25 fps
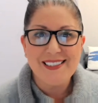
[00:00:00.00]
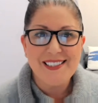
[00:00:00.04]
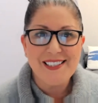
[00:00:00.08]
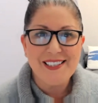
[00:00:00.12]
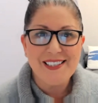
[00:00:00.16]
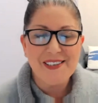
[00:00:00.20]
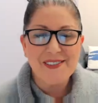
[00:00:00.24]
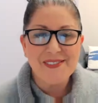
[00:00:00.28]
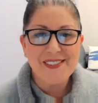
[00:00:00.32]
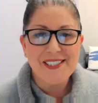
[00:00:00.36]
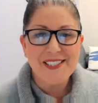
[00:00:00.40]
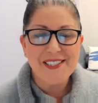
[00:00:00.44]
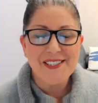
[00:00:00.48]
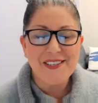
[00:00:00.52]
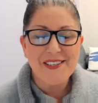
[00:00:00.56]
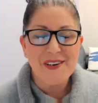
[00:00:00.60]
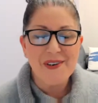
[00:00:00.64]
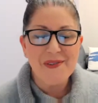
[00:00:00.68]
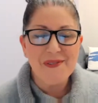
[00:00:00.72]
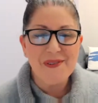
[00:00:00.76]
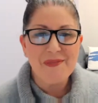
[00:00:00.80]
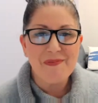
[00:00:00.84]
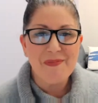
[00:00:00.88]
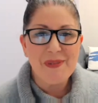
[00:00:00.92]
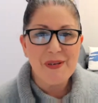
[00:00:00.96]
to
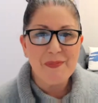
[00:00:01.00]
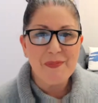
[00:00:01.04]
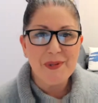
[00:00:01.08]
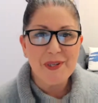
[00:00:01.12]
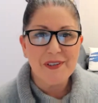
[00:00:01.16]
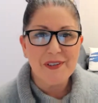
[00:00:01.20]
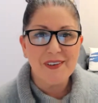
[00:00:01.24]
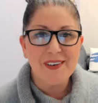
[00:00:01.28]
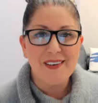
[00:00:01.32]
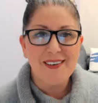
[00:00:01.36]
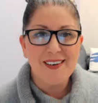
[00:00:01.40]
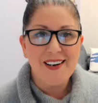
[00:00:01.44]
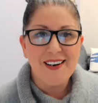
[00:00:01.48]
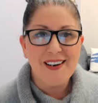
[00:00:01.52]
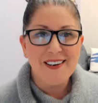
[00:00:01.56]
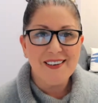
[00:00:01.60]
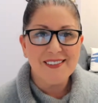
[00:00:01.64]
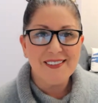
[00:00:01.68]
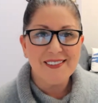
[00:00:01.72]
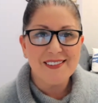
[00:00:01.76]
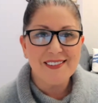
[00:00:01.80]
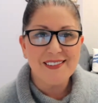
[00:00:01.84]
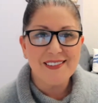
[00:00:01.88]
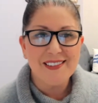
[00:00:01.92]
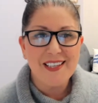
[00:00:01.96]
know when people
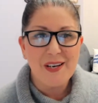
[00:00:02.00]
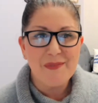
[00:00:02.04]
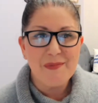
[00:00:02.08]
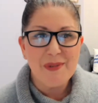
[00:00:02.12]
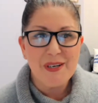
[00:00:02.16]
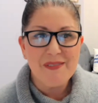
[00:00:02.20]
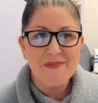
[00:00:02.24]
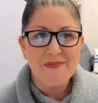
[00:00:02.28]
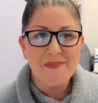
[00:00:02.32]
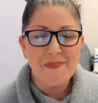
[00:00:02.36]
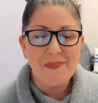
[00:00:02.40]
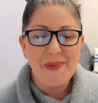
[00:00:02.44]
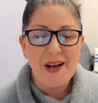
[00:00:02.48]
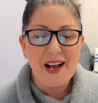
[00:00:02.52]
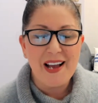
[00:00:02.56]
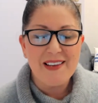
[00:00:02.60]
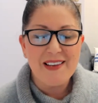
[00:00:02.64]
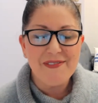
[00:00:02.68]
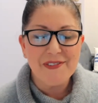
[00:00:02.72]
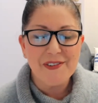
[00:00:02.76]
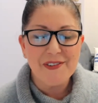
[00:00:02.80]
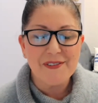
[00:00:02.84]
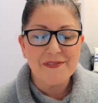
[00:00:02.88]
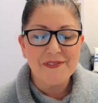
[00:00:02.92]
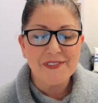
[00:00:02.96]
are coming
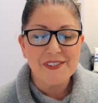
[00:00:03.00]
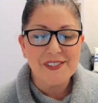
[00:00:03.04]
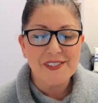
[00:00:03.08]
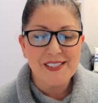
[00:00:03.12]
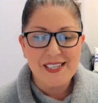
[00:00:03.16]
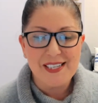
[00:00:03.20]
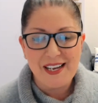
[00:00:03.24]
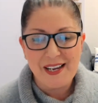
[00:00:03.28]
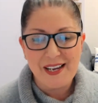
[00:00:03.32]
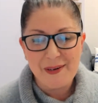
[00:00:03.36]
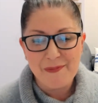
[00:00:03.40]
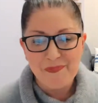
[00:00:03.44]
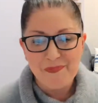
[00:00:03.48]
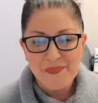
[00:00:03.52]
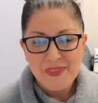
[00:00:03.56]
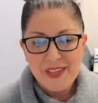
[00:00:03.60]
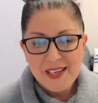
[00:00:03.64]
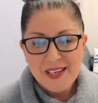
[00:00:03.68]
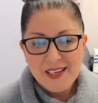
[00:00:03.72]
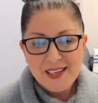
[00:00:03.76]
by for the first time.